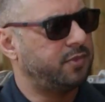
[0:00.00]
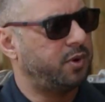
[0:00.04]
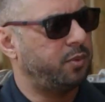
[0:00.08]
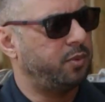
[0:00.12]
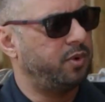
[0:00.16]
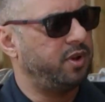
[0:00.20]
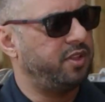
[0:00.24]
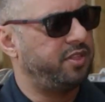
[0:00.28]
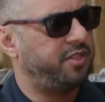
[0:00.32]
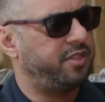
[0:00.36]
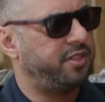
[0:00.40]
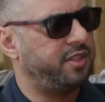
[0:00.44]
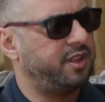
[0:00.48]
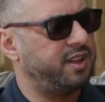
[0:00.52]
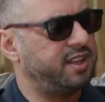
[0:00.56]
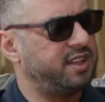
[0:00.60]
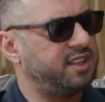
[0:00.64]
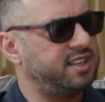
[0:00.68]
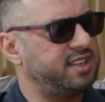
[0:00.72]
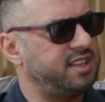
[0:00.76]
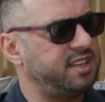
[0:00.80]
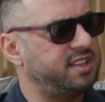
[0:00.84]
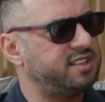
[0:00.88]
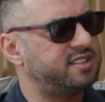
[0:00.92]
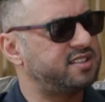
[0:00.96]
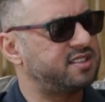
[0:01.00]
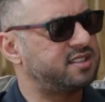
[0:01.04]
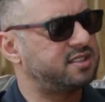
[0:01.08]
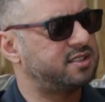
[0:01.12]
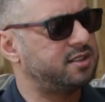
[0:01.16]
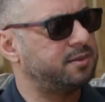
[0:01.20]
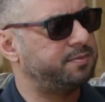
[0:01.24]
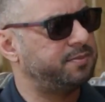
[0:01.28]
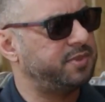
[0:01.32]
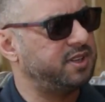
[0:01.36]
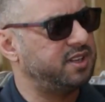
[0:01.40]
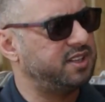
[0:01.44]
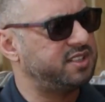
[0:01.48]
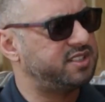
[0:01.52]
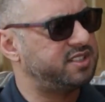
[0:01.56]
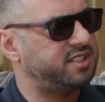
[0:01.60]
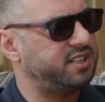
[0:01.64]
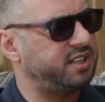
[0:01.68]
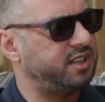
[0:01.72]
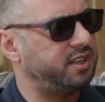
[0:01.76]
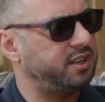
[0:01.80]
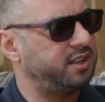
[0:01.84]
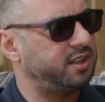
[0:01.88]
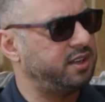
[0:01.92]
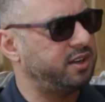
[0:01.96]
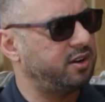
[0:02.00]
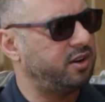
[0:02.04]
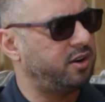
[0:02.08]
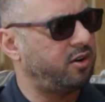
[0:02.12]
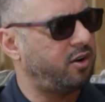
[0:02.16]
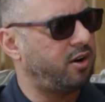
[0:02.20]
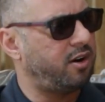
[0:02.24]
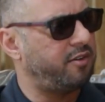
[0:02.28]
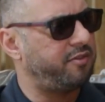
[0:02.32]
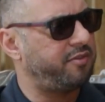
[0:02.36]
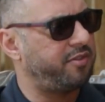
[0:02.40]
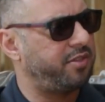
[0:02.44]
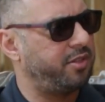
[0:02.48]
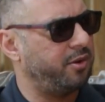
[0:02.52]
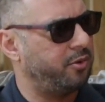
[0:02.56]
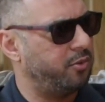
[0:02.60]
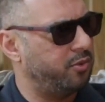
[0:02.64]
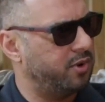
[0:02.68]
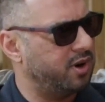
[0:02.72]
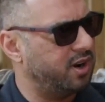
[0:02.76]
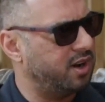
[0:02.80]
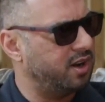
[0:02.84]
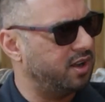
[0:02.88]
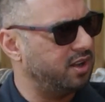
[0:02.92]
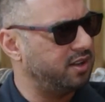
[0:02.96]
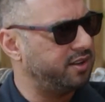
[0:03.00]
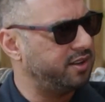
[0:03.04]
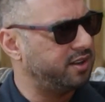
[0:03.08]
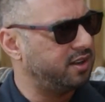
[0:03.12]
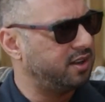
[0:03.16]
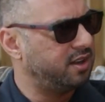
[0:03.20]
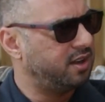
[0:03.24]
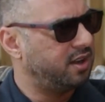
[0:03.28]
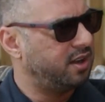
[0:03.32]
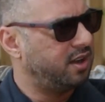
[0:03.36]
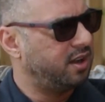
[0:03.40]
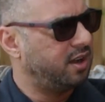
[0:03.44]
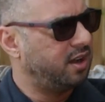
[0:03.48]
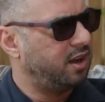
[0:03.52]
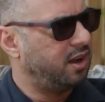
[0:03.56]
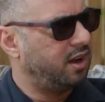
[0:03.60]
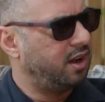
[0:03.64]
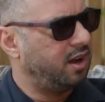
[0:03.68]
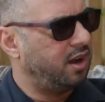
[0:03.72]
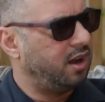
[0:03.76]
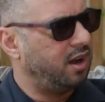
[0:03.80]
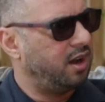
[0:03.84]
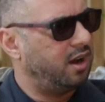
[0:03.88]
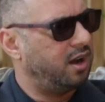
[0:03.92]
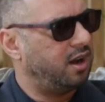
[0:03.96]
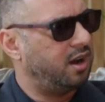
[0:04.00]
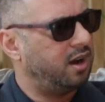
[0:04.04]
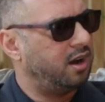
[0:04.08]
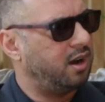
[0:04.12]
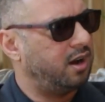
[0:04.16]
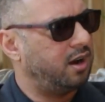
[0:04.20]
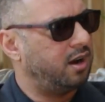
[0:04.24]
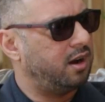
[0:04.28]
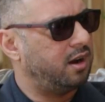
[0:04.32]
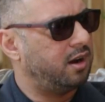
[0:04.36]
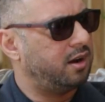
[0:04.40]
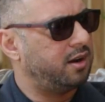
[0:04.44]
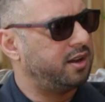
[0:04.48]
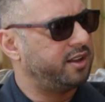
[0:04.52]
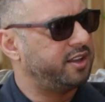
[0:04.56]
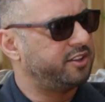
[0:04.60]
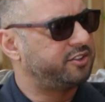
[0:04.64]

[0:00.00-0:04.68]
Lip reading: With the instability of the world,